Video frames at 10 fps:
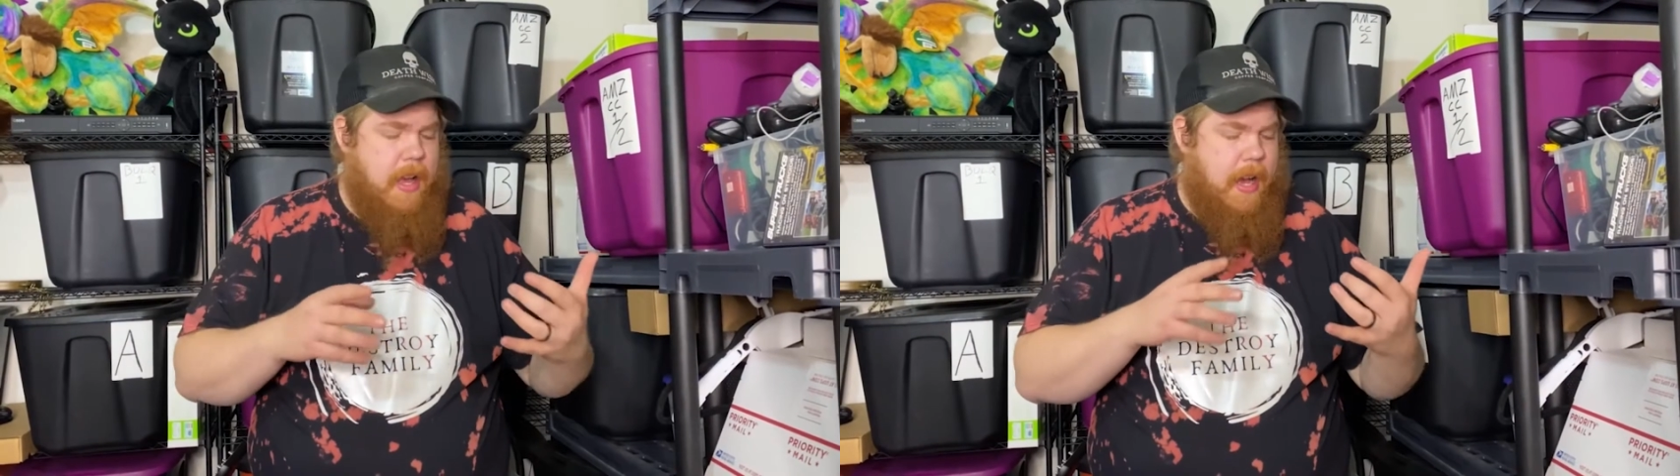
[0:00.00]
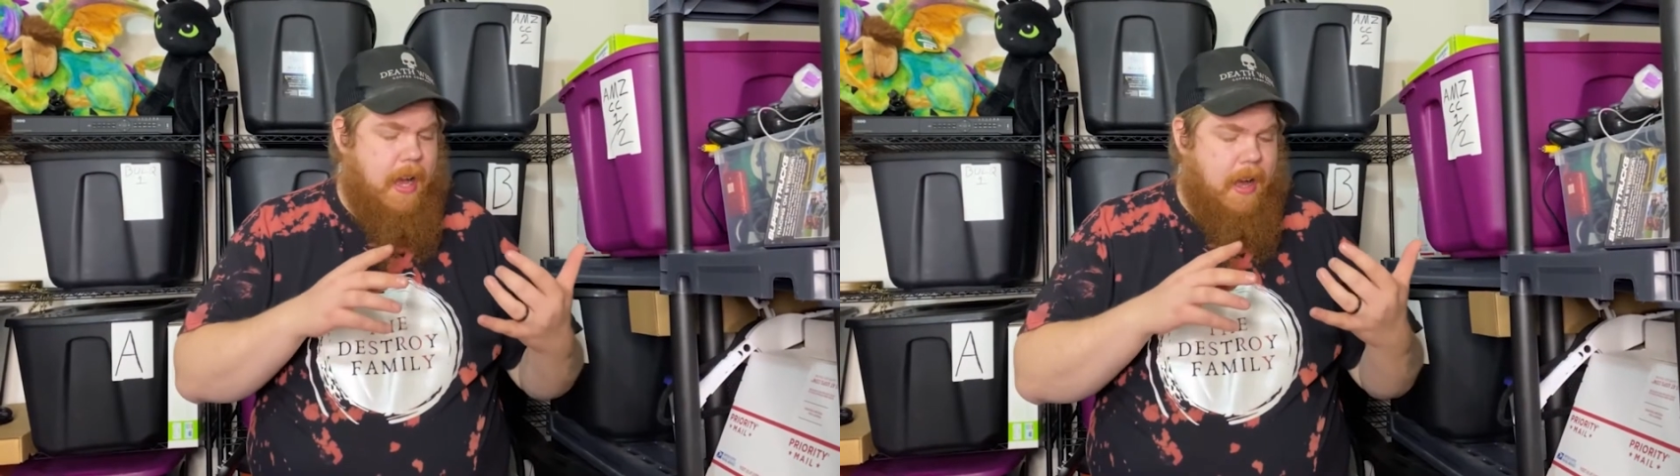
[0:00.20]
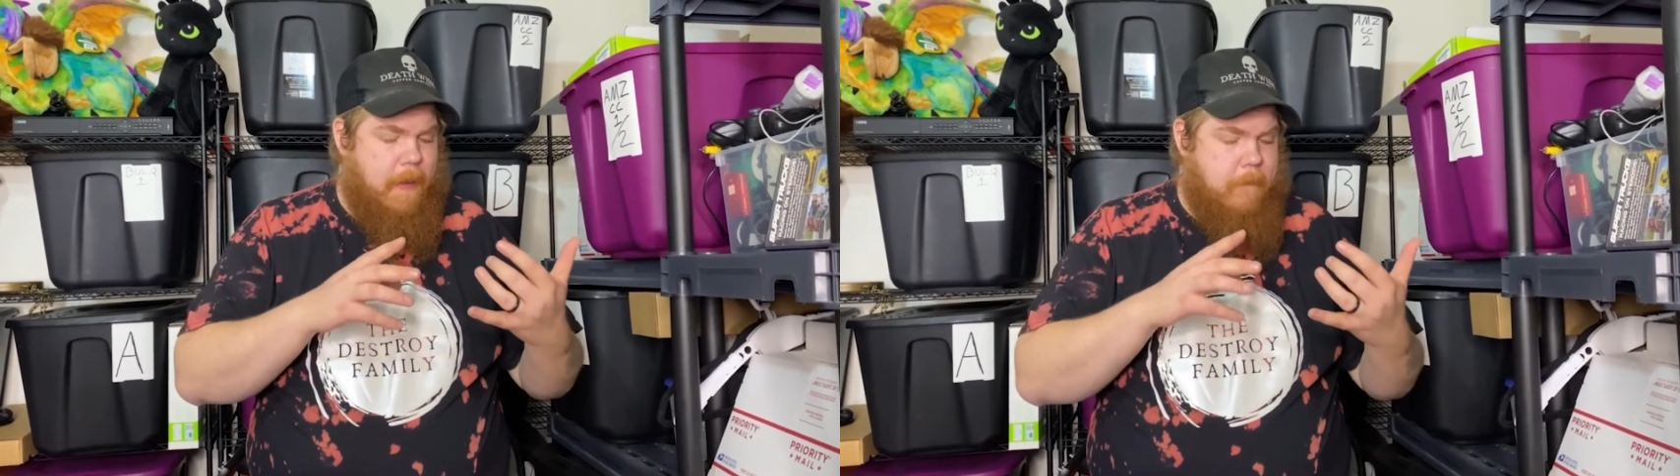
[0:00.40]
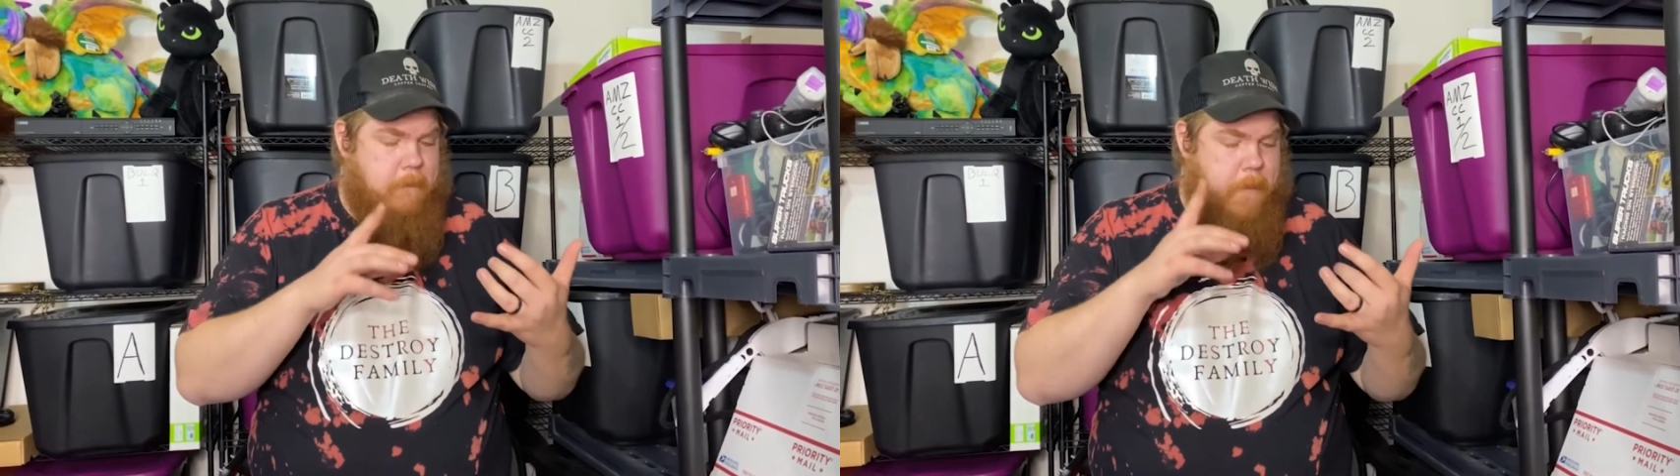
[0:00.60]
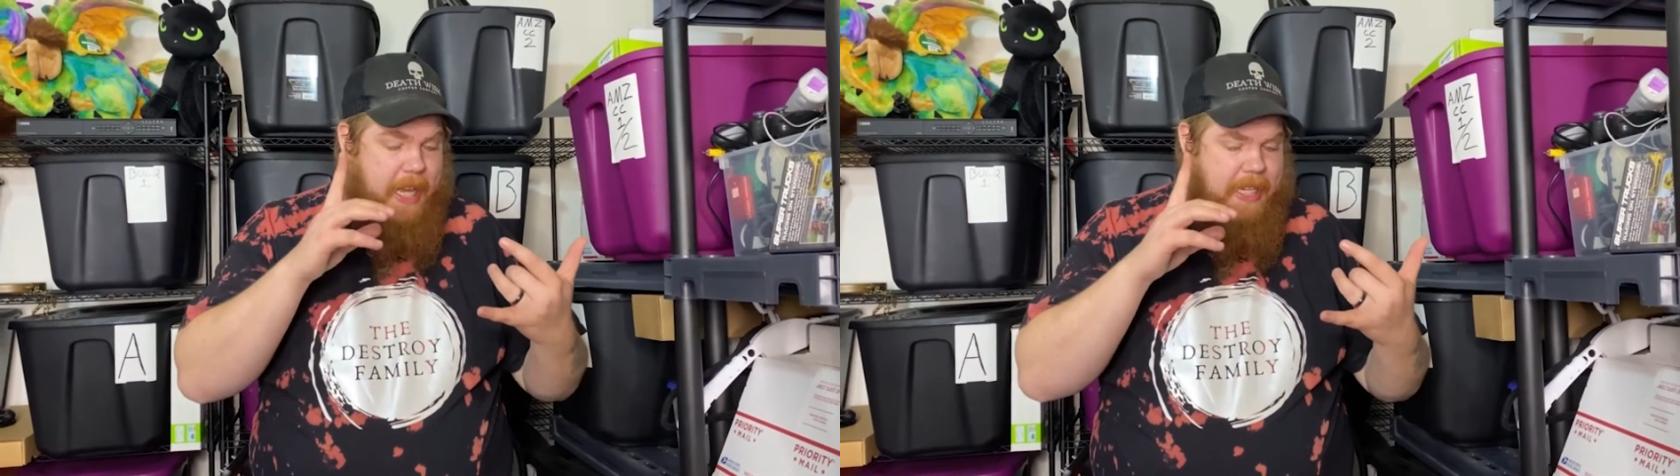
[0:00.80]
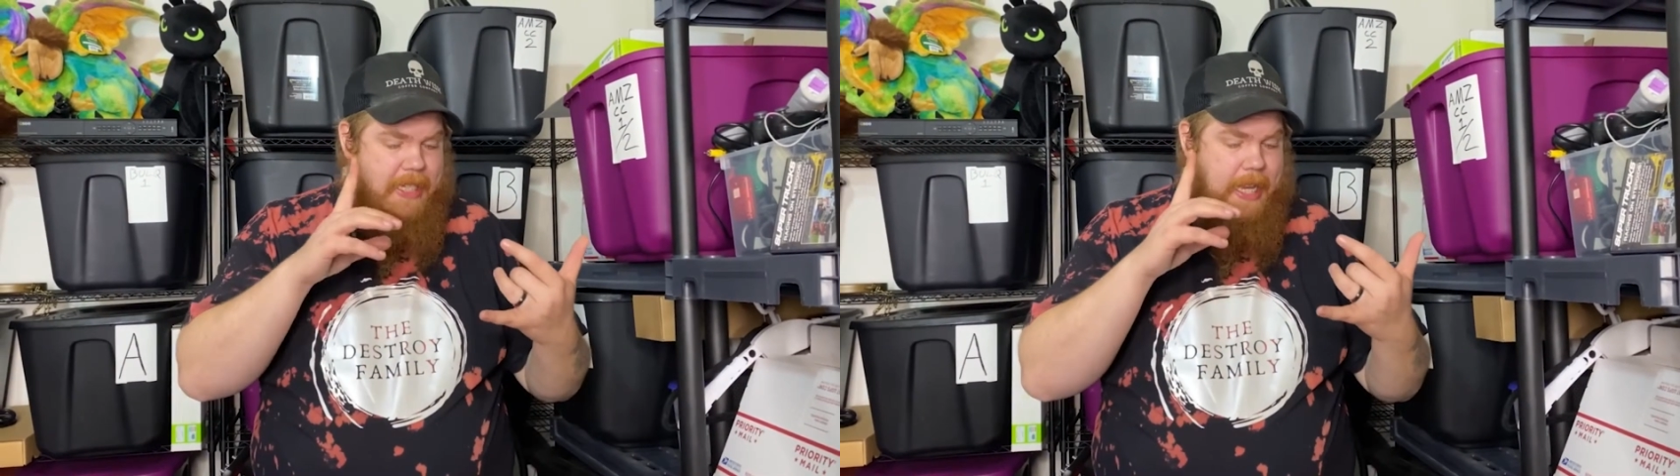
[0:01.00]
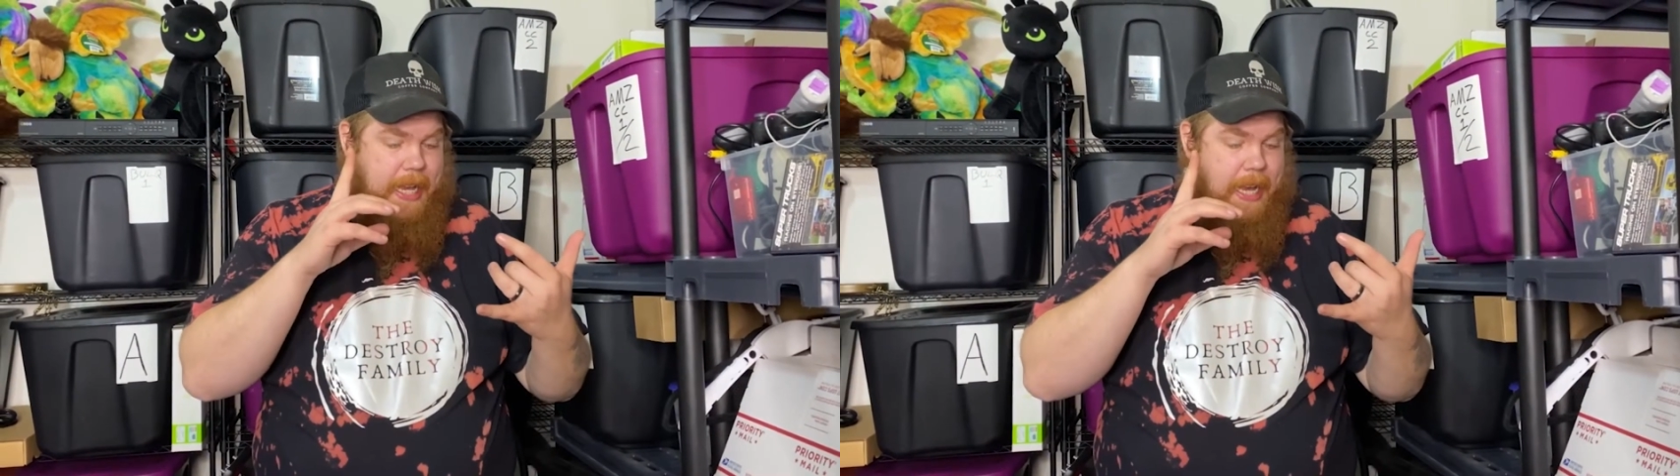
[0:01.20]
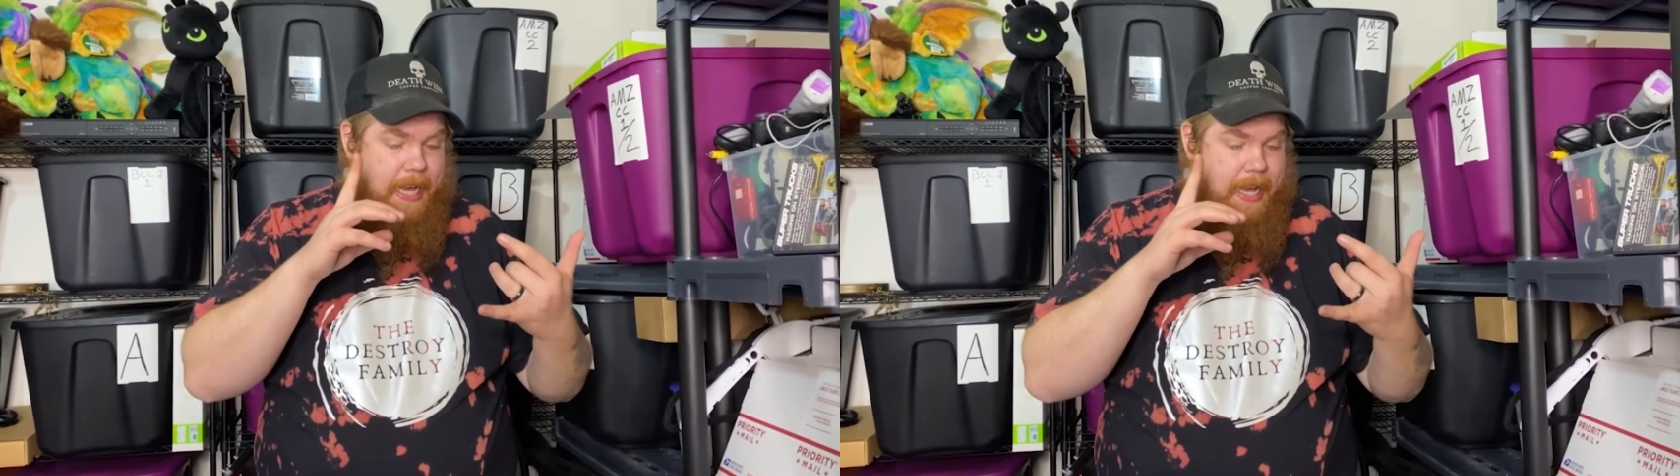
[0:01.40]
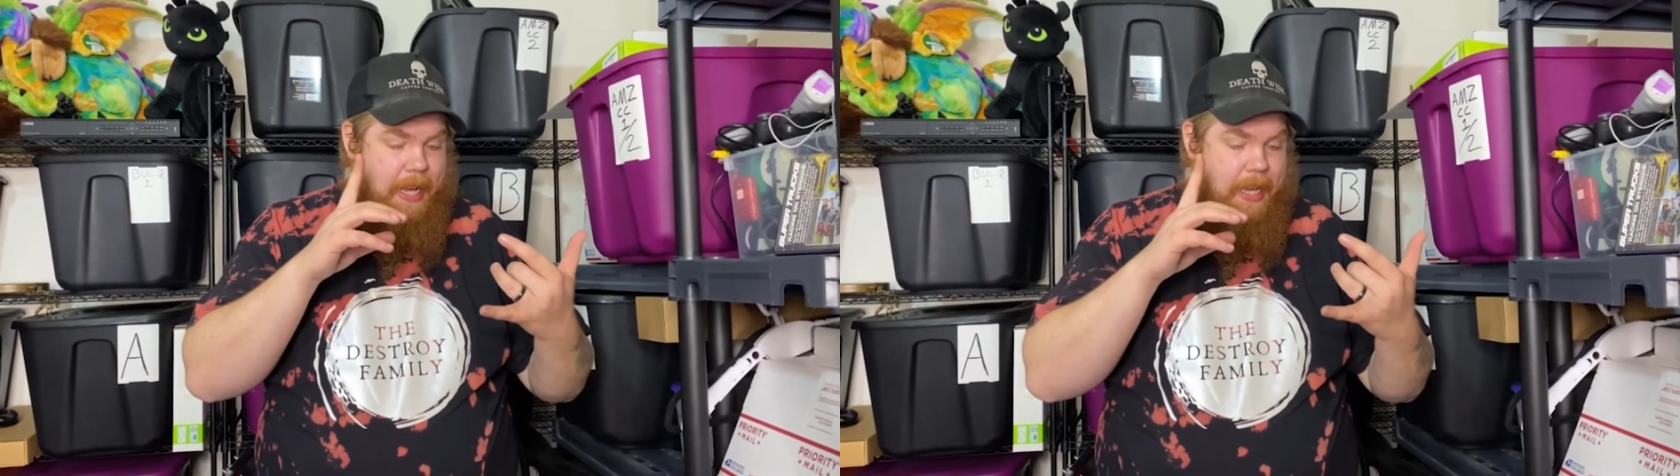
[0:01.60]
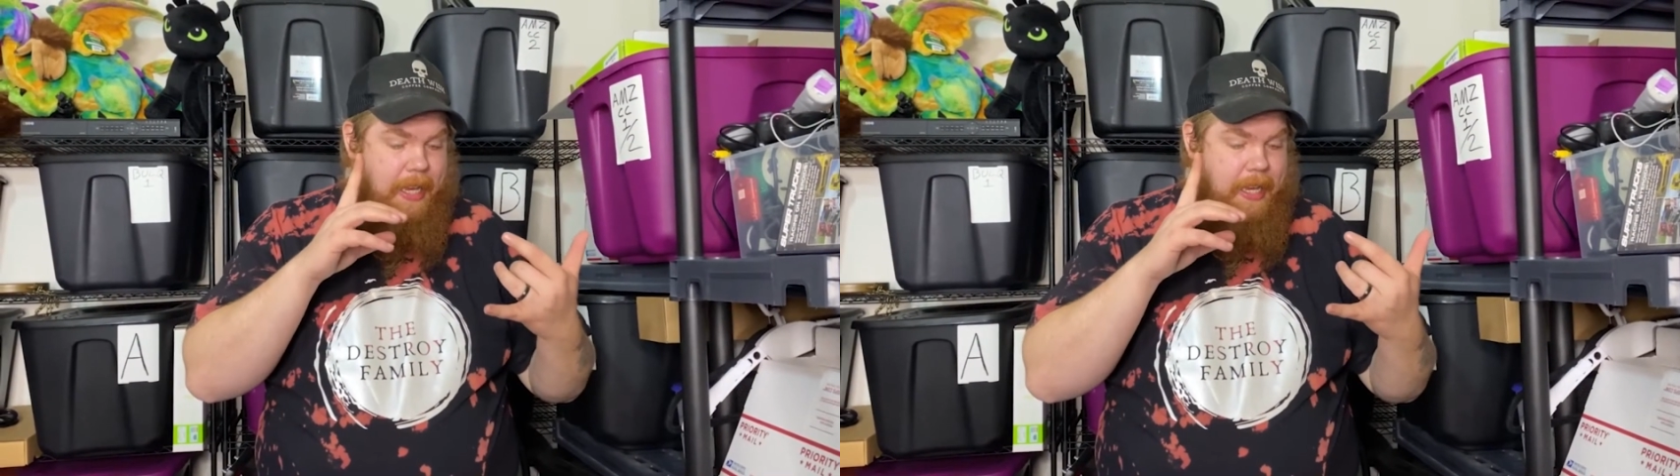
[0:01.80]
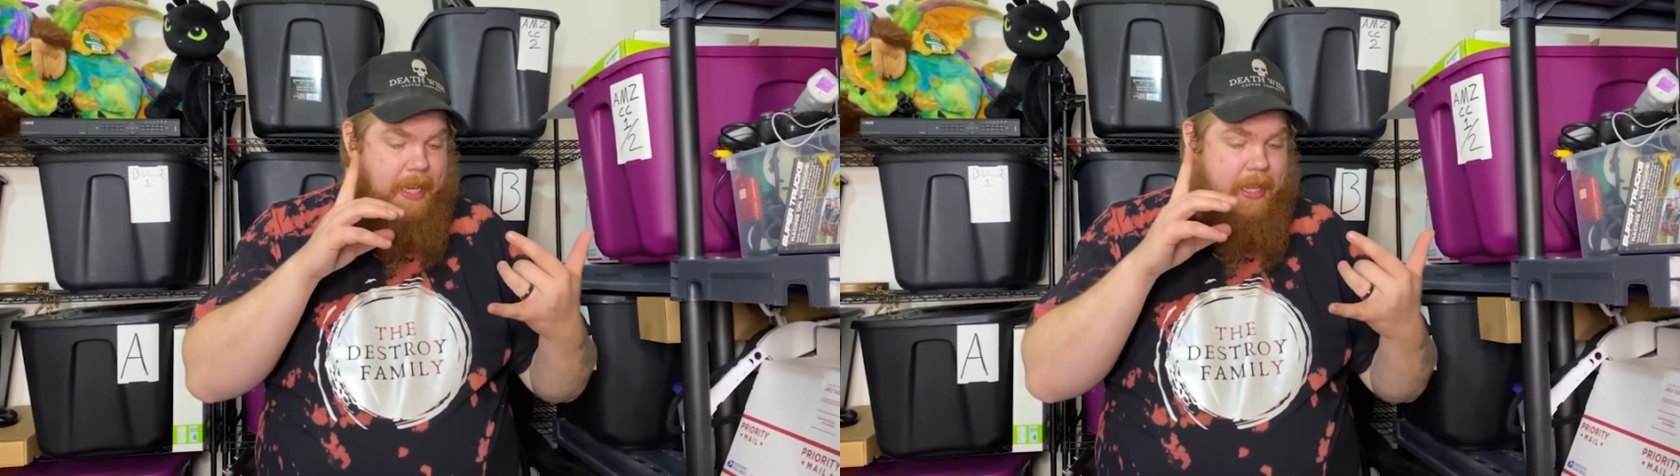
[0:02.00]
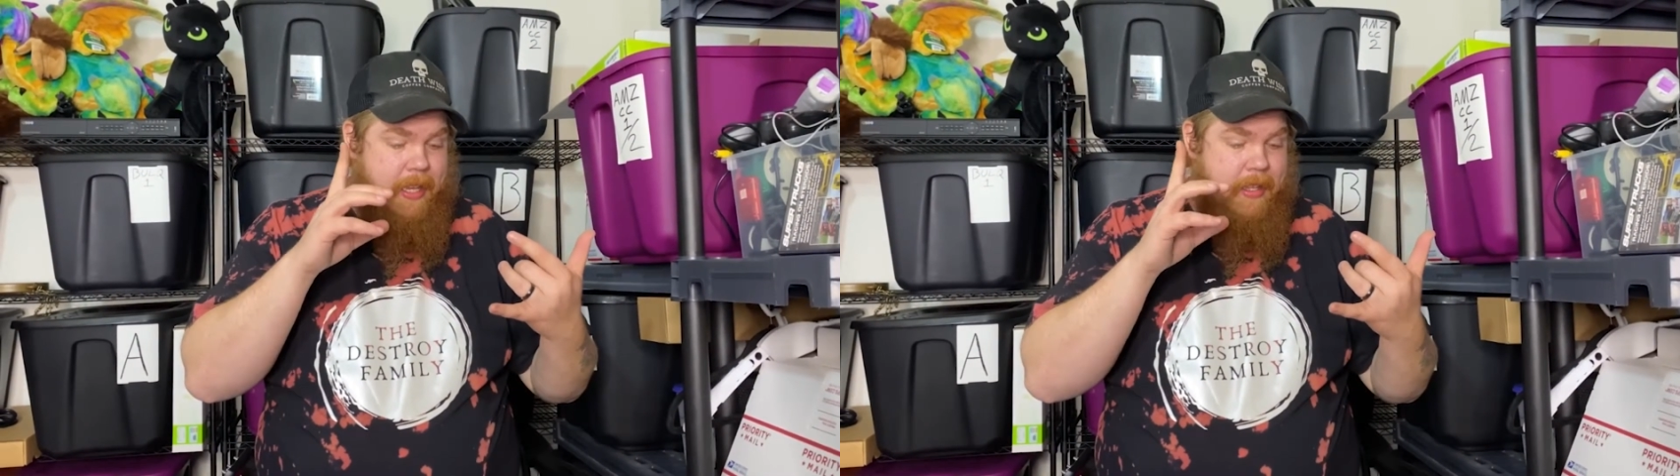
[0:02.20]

but I